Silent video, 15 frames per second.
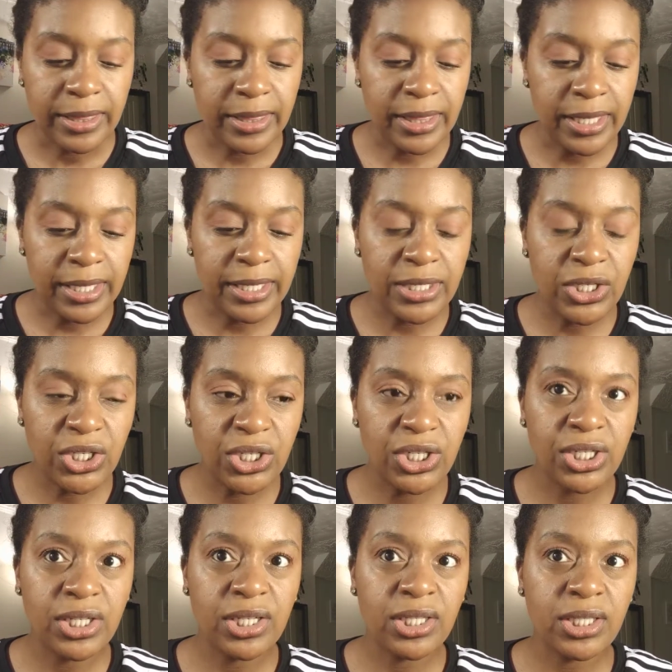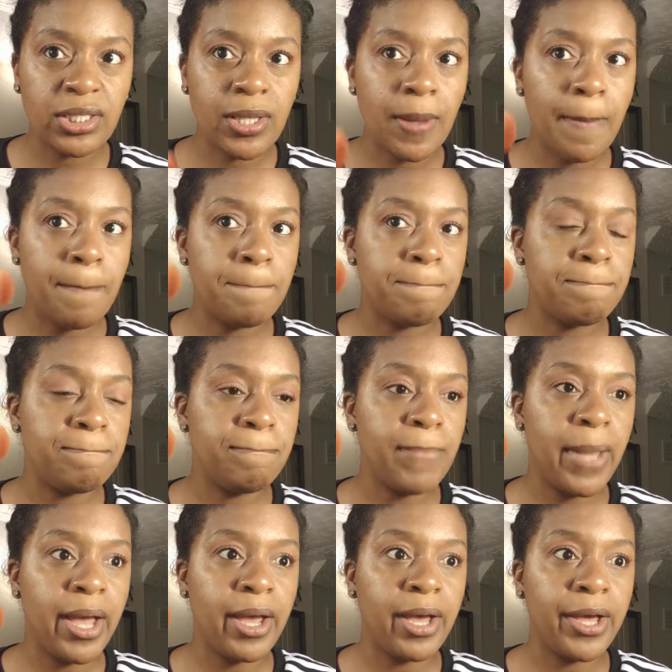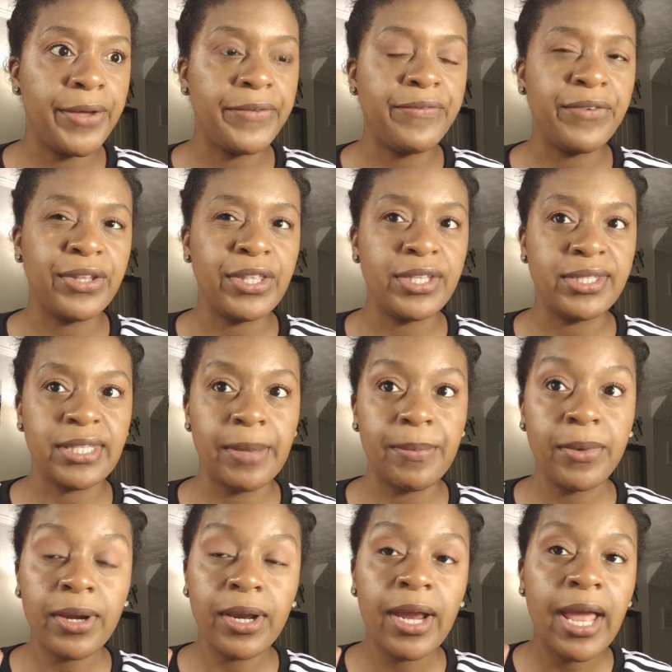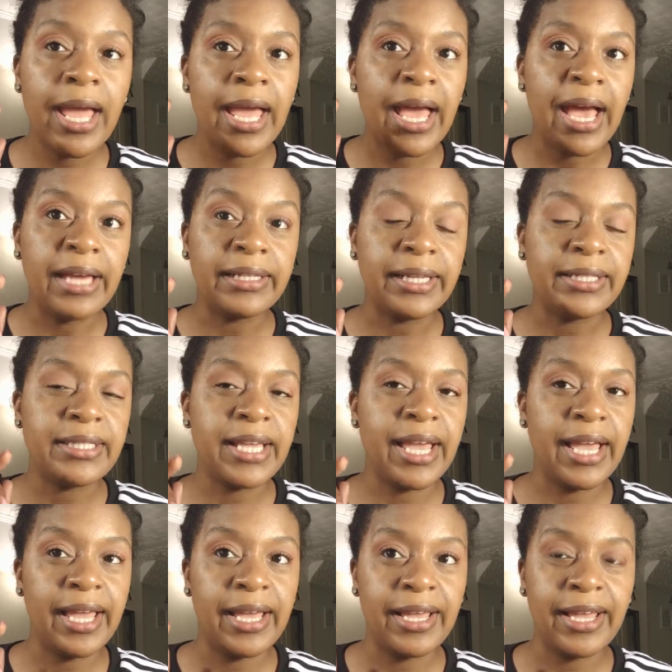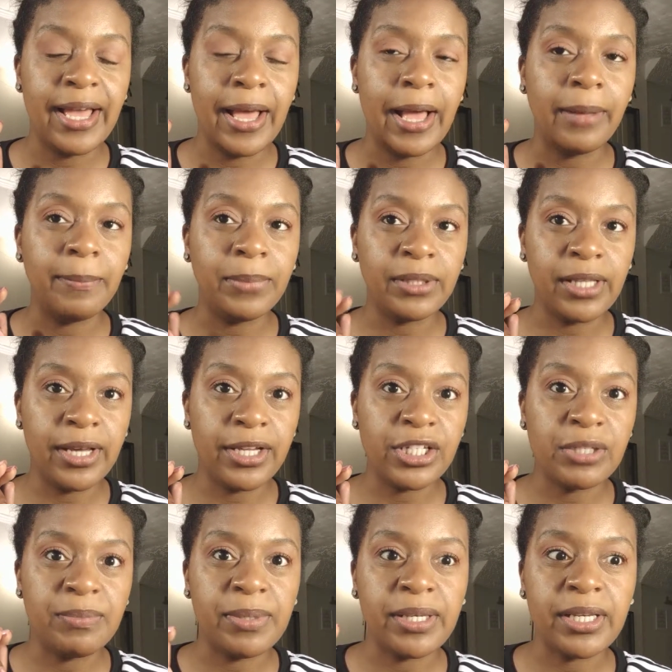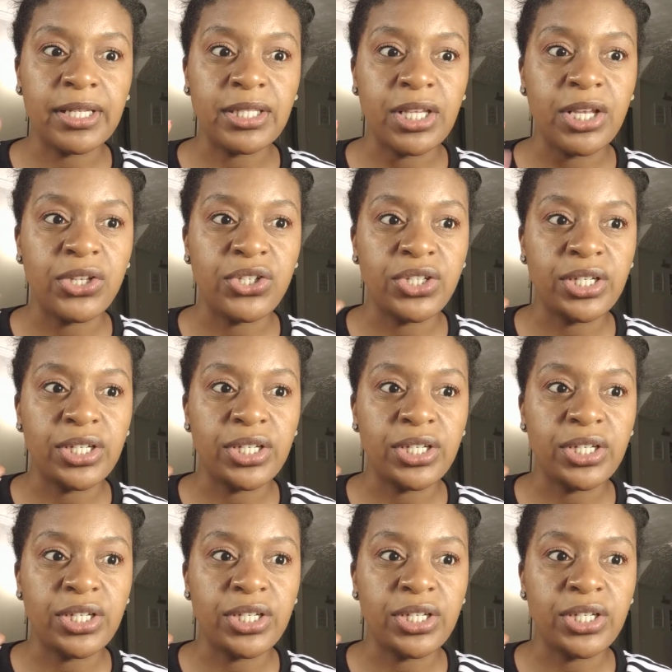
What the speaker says: This just for the summer, I like to add blush because it